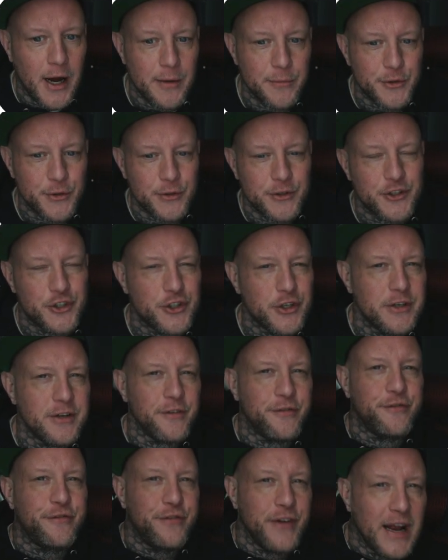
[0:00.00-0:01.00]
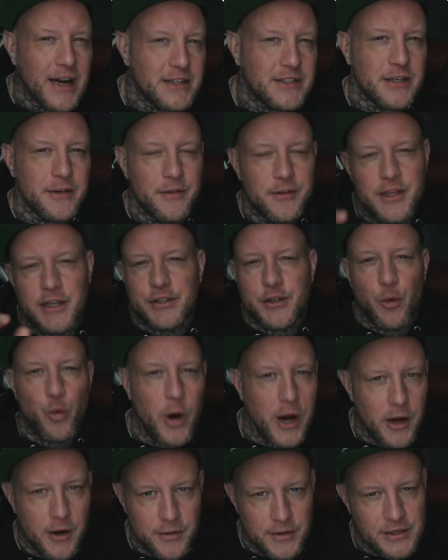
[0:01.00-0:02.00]
So it shouldn't affect these
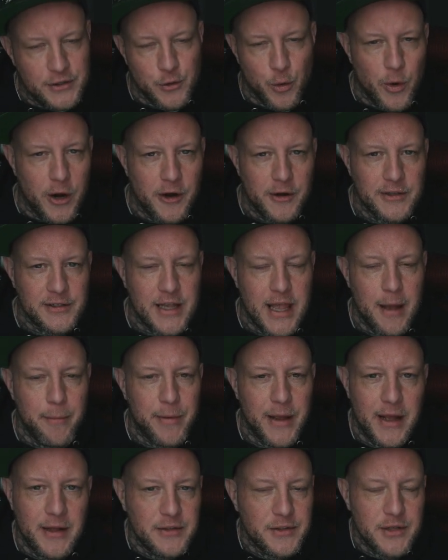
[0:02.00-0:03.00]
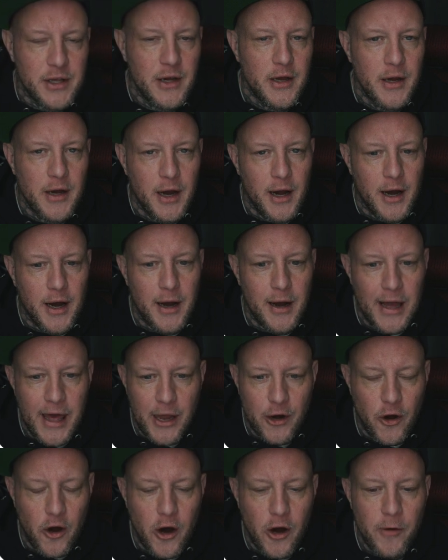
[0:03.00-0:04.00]
awareness campaigns
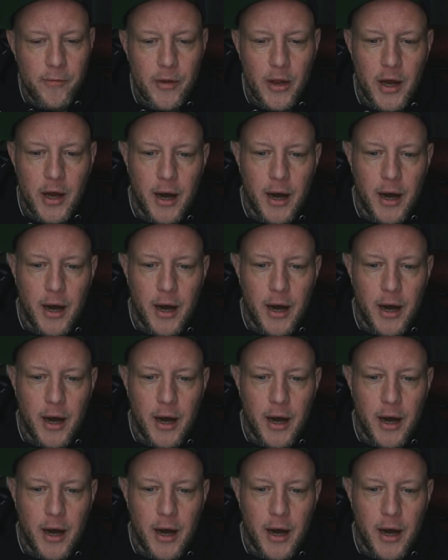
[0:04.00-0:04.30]
at all.